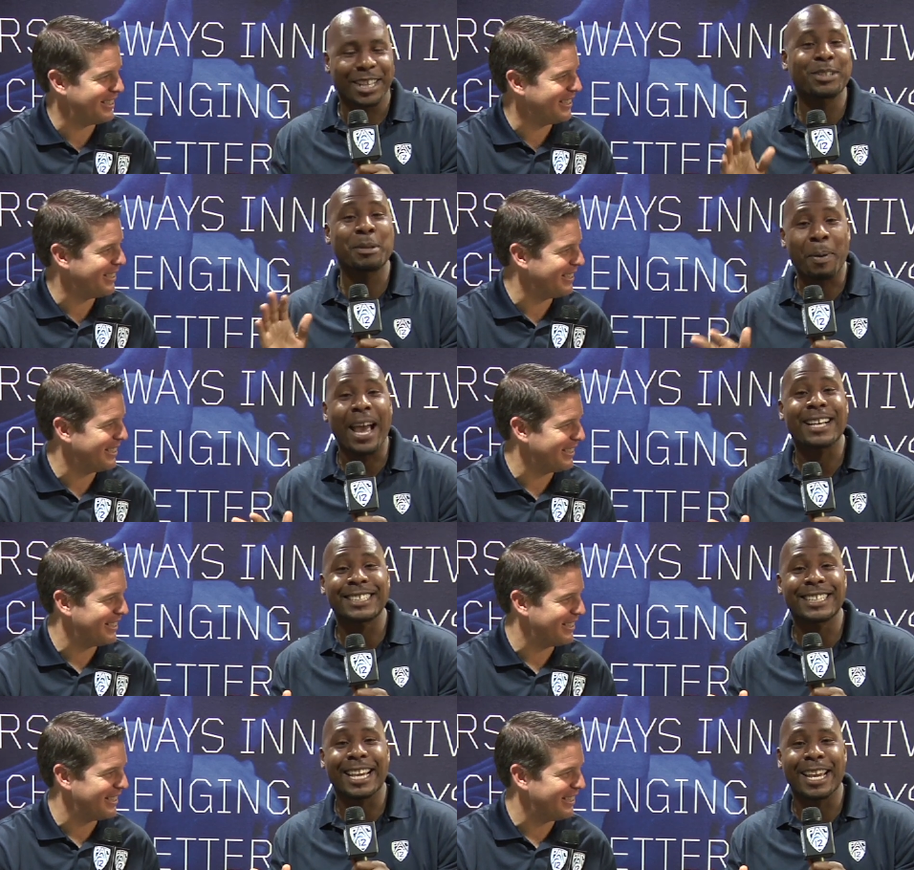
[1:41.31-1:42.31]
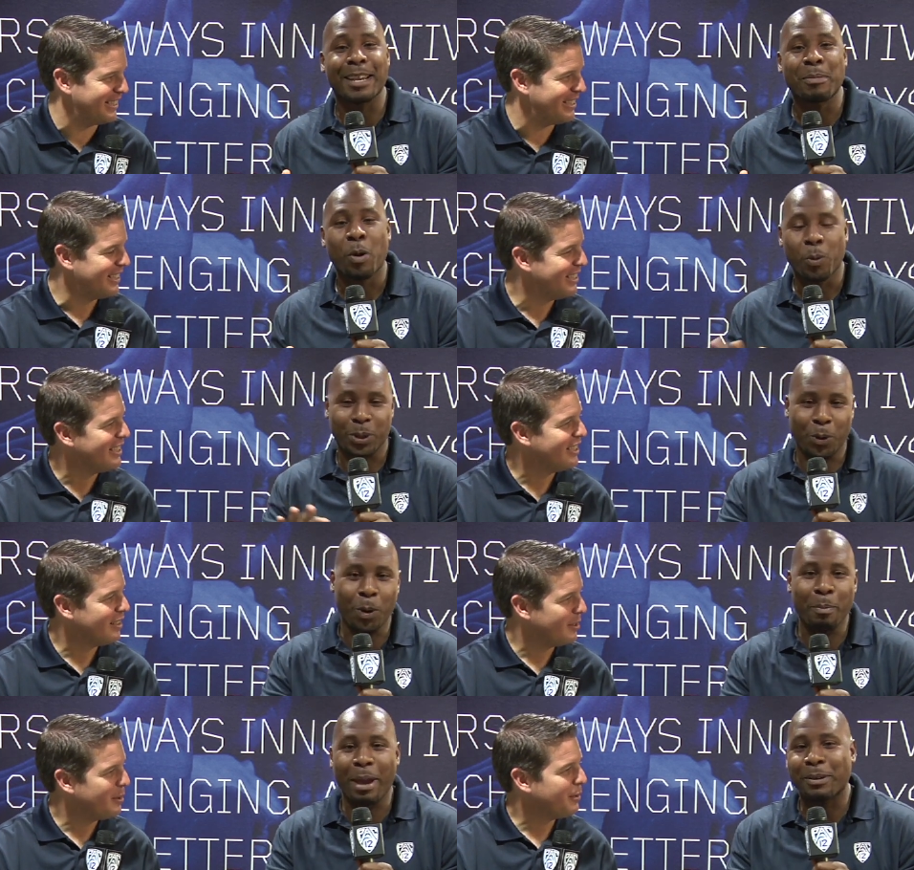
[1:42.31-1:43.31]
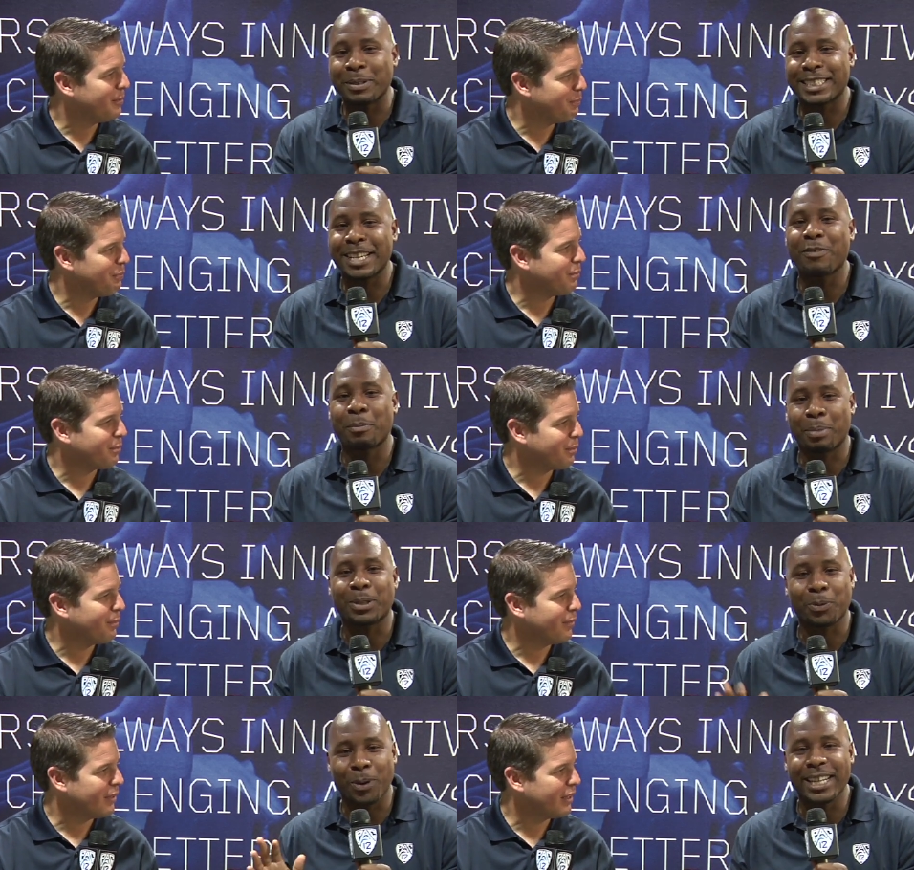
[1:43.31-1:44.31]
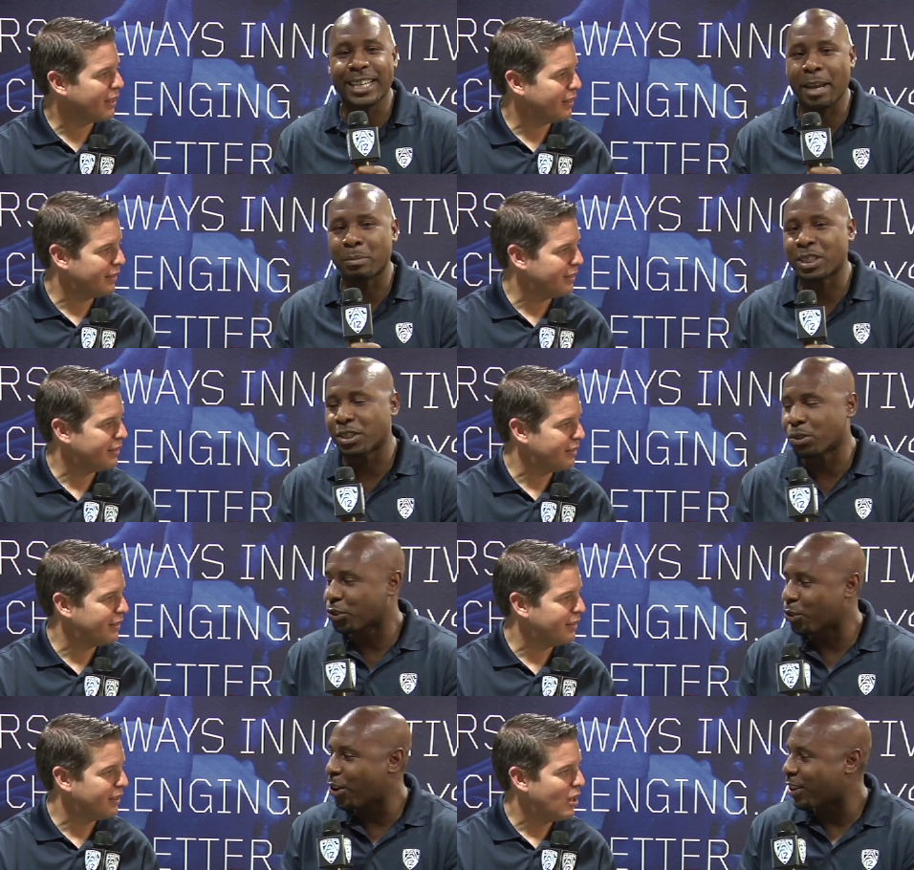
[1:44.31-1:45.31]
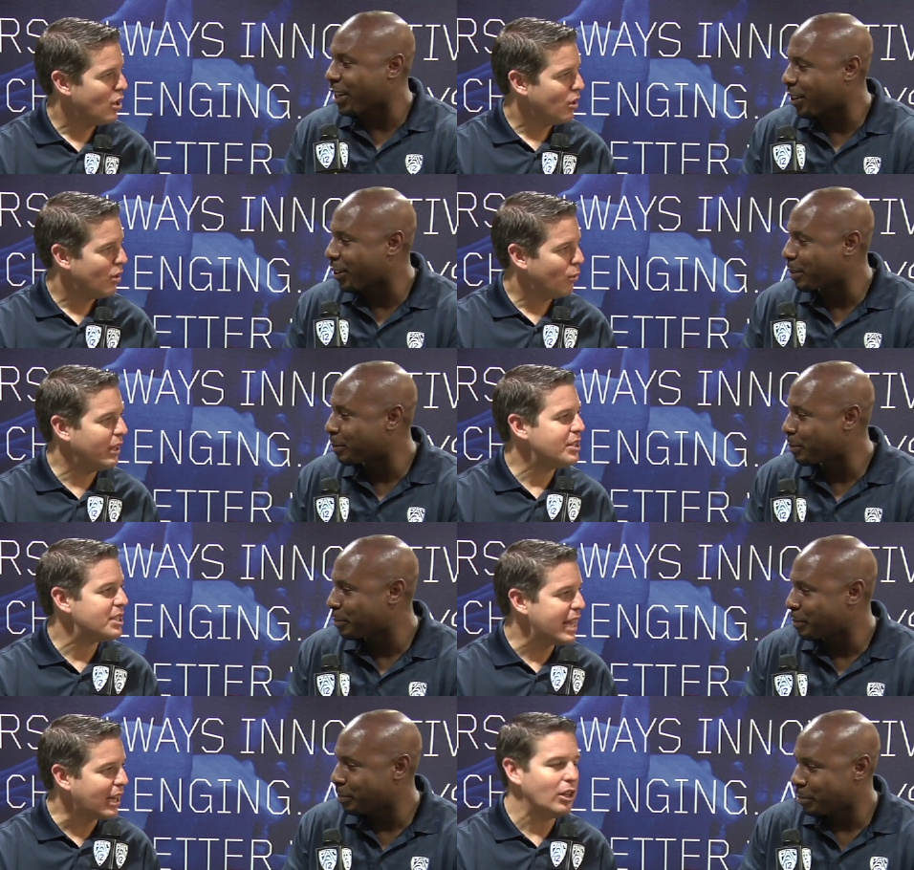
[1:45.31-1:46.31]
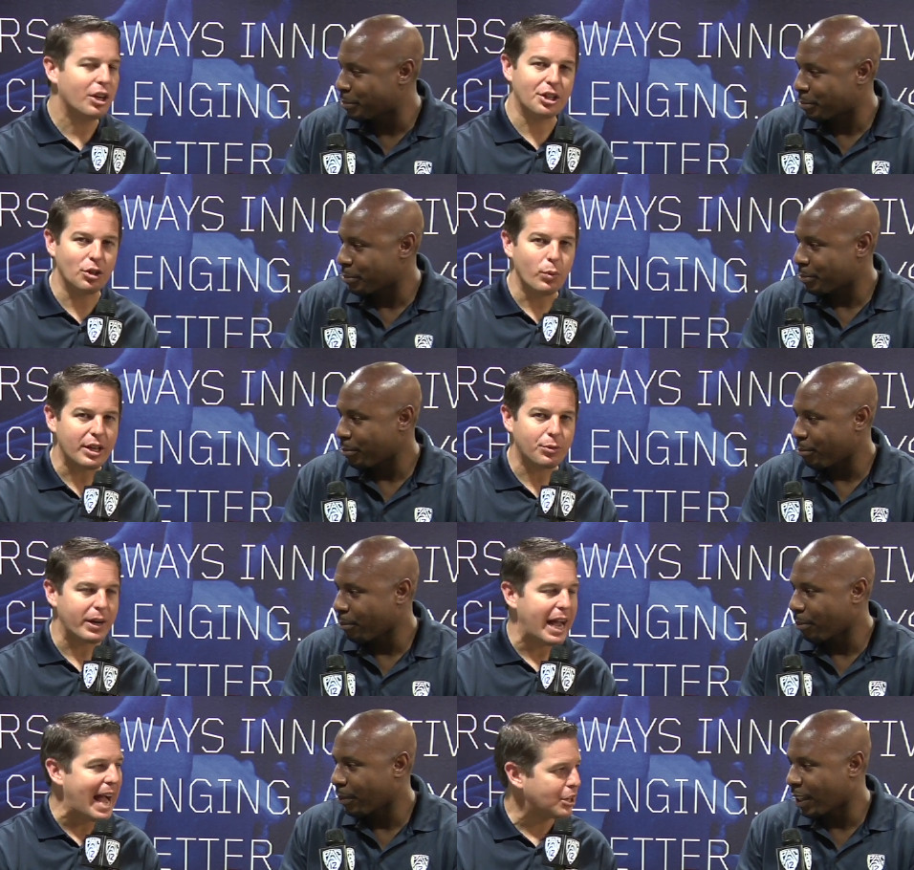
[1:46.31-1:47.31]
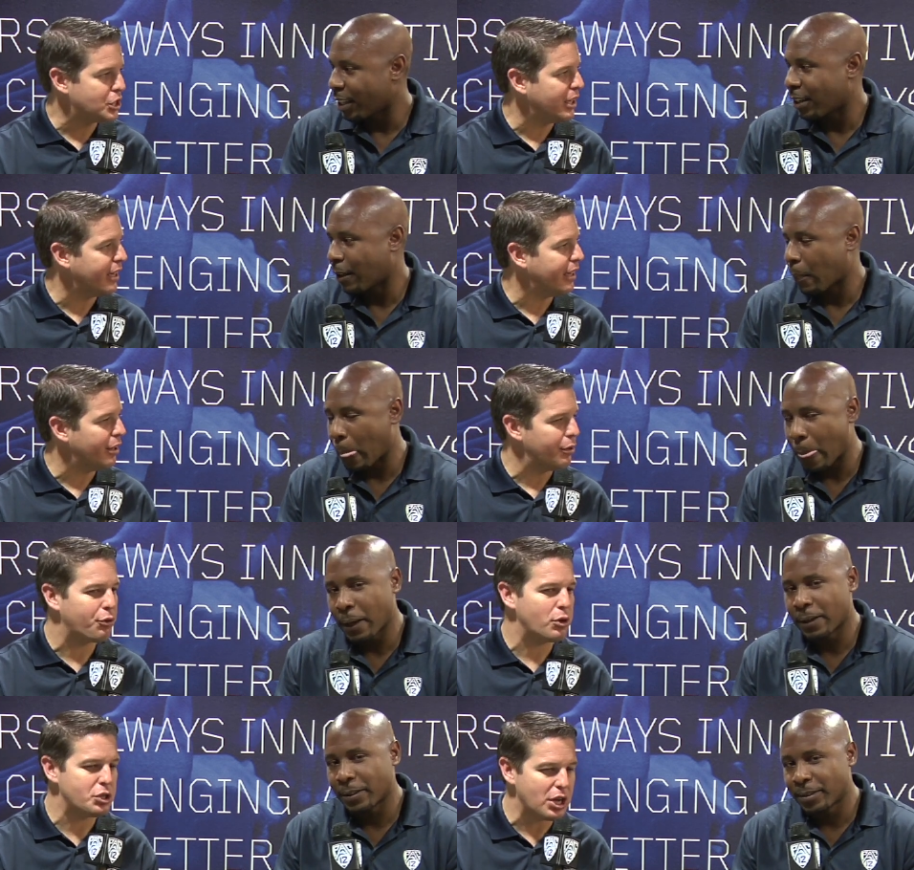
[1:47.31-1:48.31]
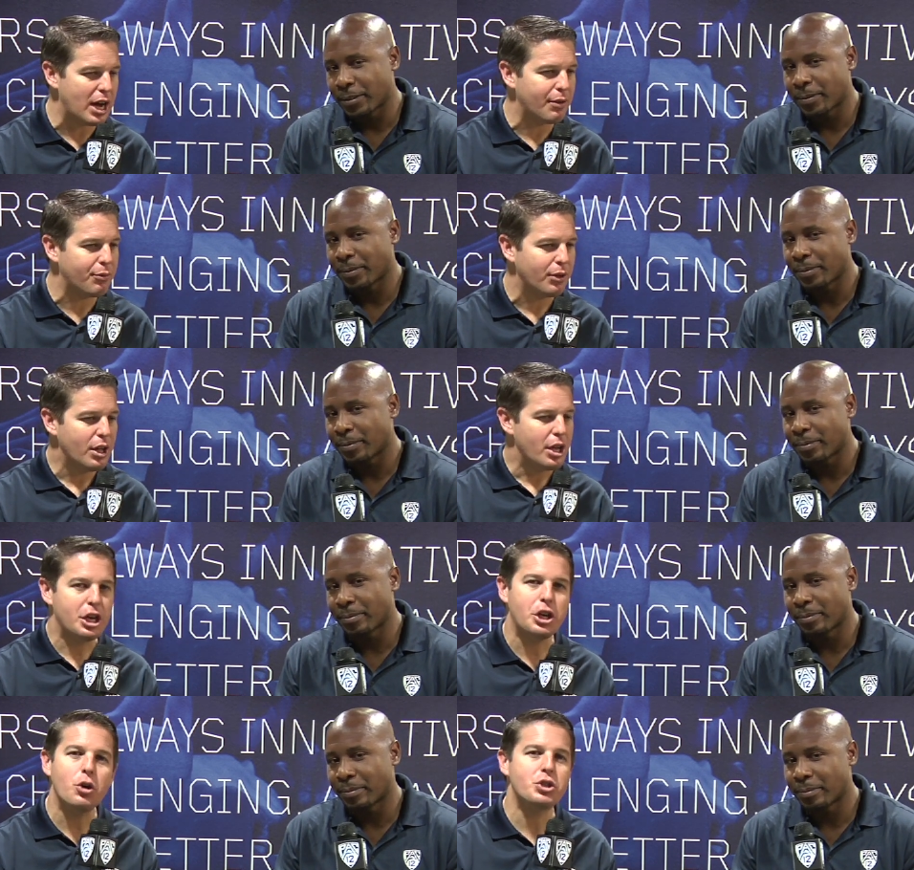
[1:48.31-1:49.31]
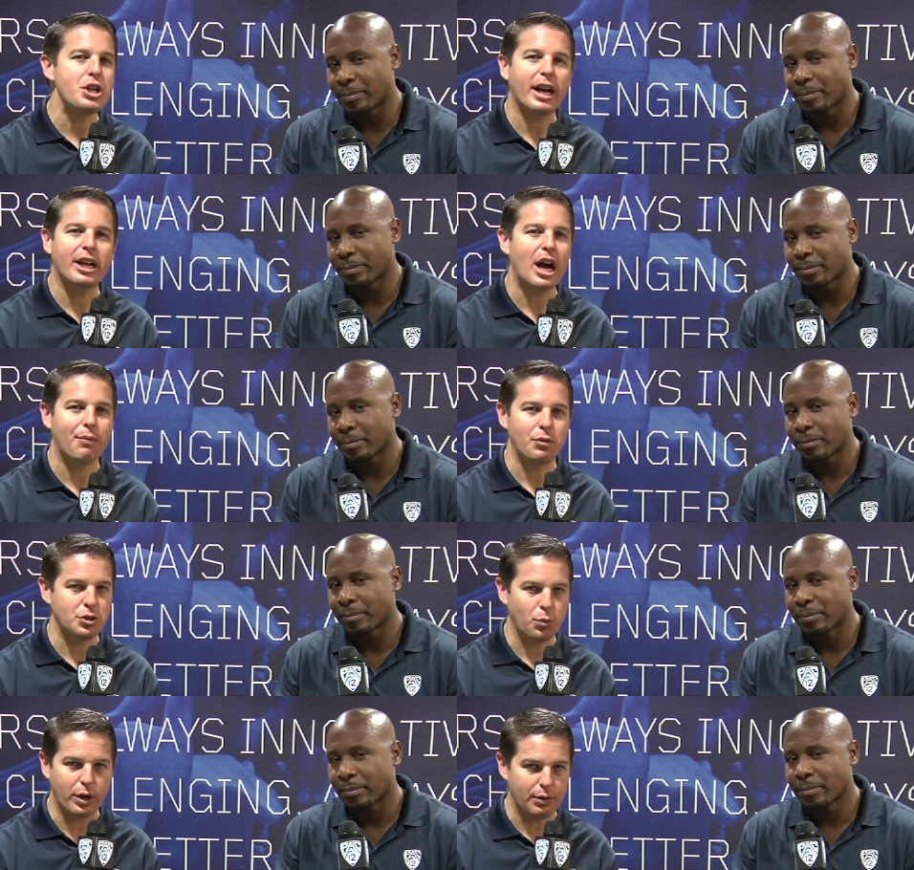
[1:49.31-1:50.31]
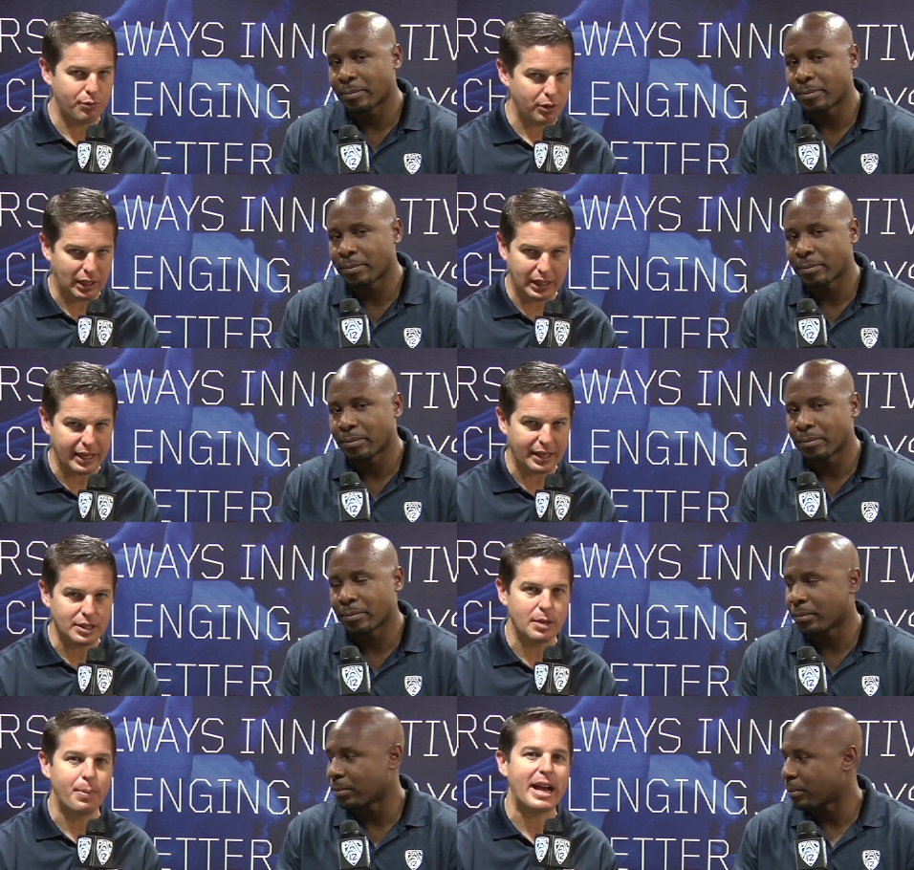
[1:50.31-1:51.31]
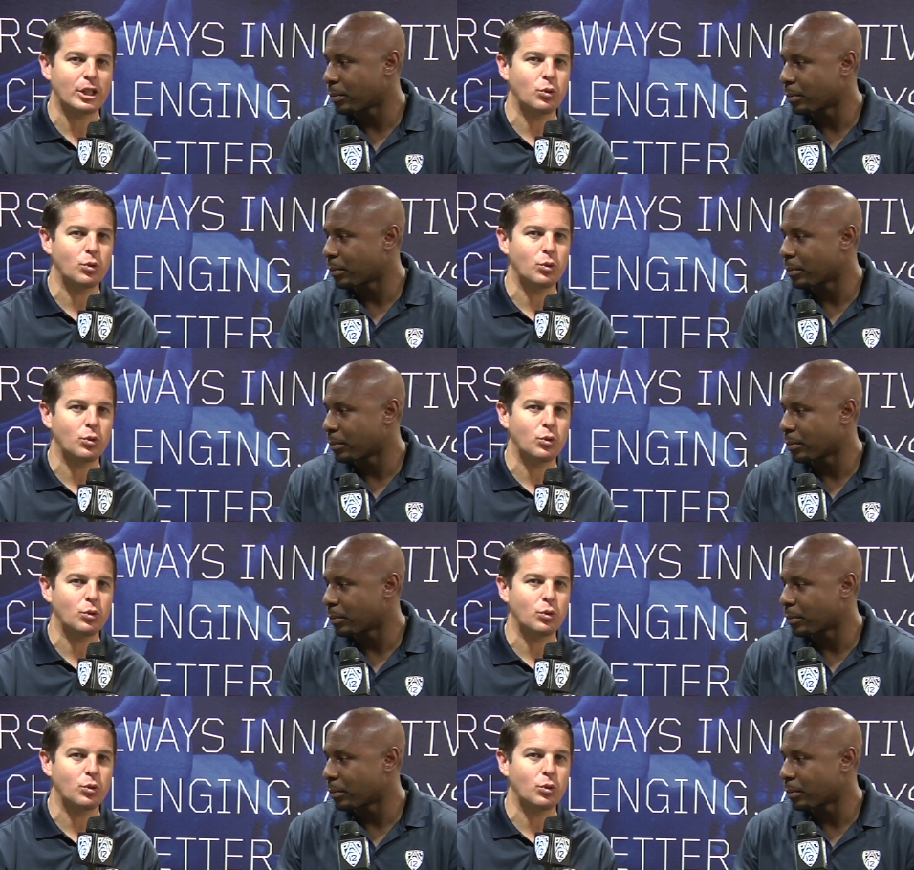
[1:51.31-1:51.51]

Speaker 1: There's a passing game with a quarterback and receiver, but the running game is still strong here.
Speaker 2: Well, let's take a look at the week three action. And first off, Huge non conference win for the league as the Pac